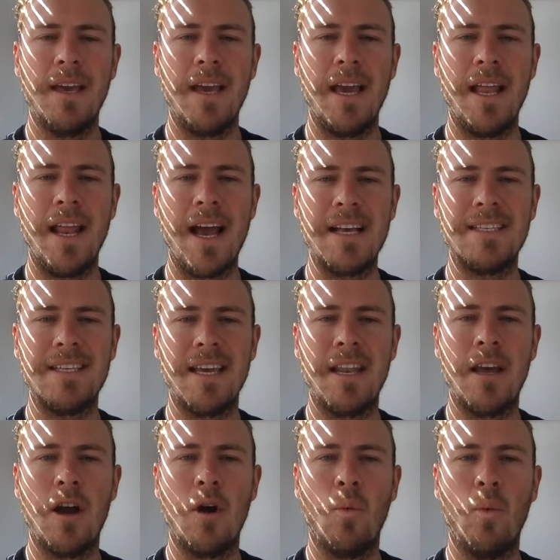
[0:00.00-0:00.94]
It has
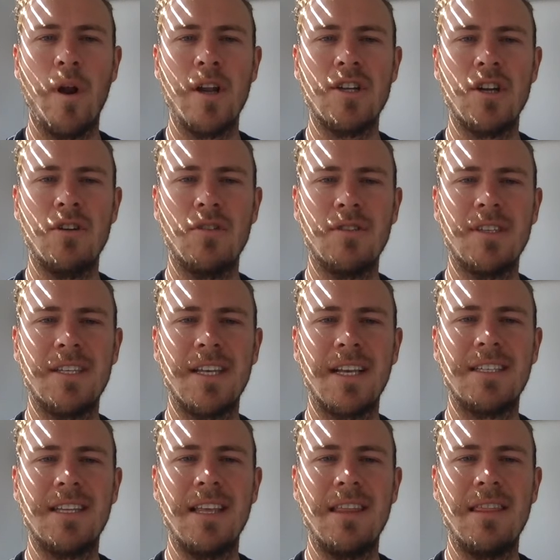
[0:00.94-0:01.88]
an original
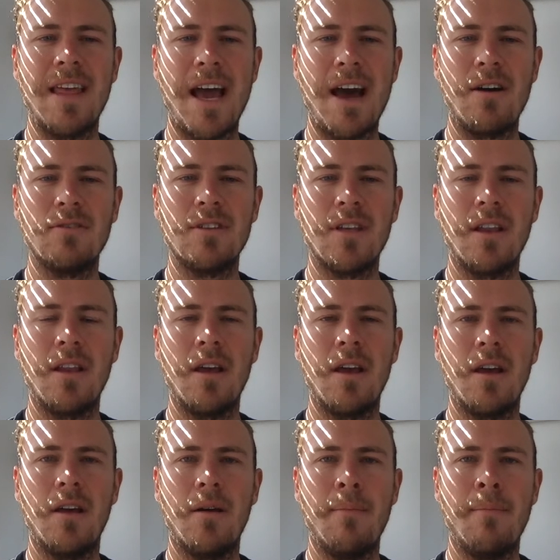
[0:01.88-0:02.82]

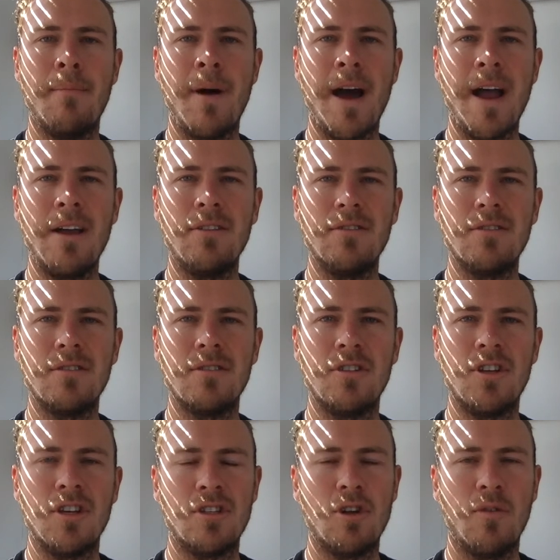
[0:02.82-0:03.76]
60,000 miles,
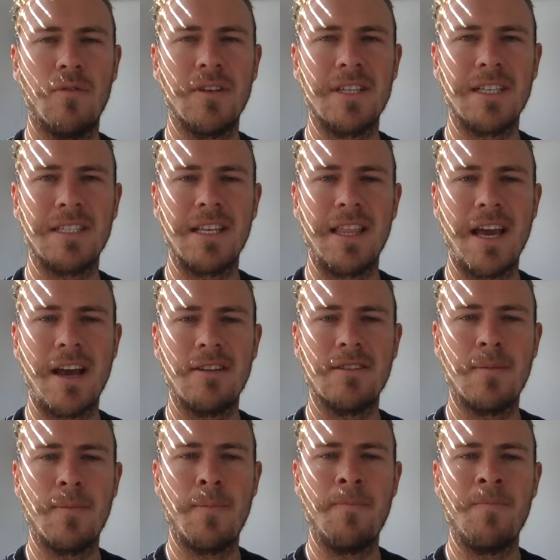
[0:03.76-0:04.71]
just over
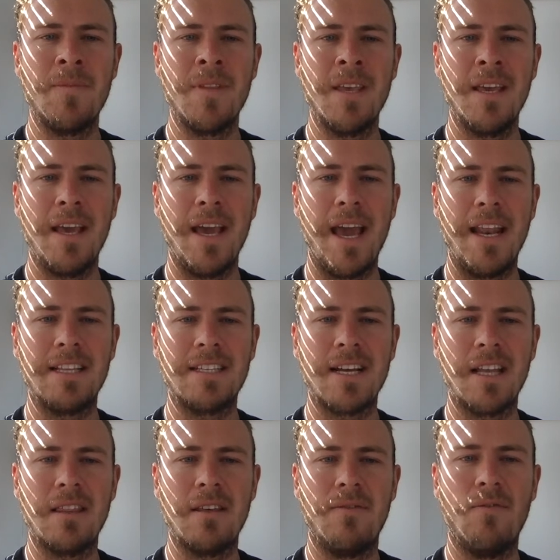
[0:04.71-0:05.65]
60,000. And it's
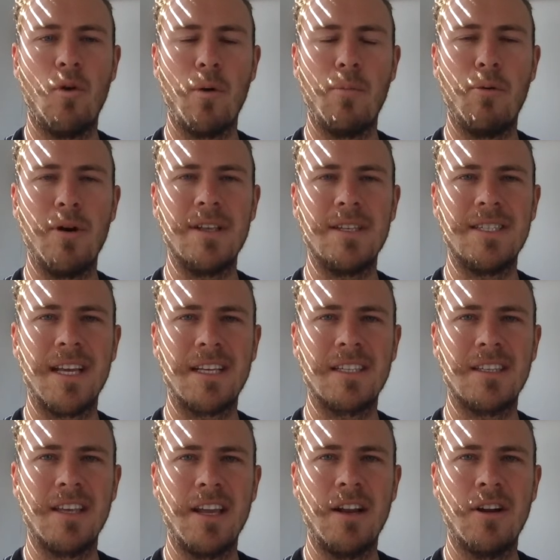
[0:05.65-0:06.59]
got the
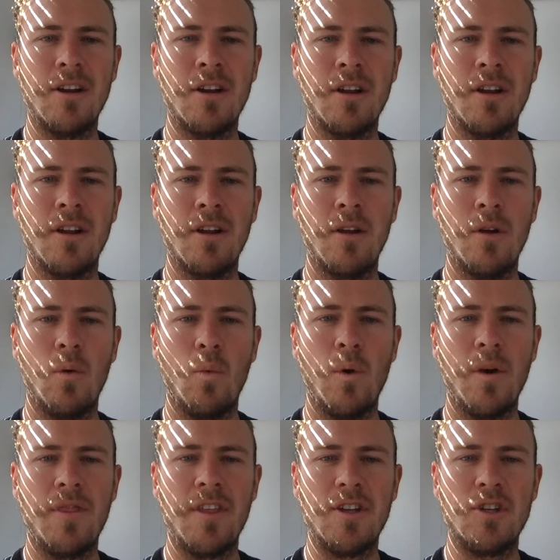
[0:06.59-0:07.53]
4.6 liter
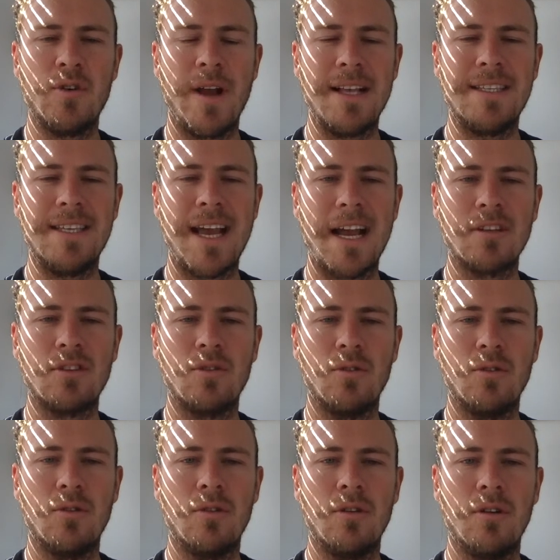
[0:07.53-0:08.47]
with the
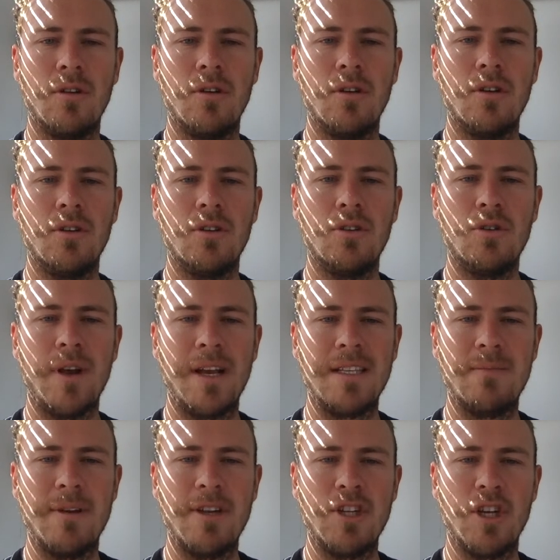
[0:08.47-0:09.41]
transaxle
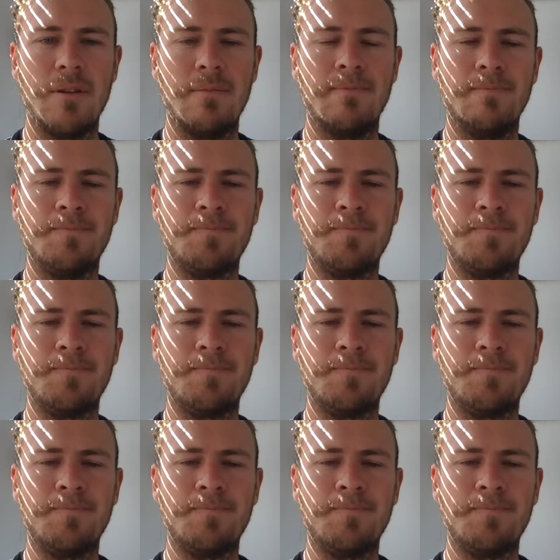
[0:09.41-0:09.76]
transmission.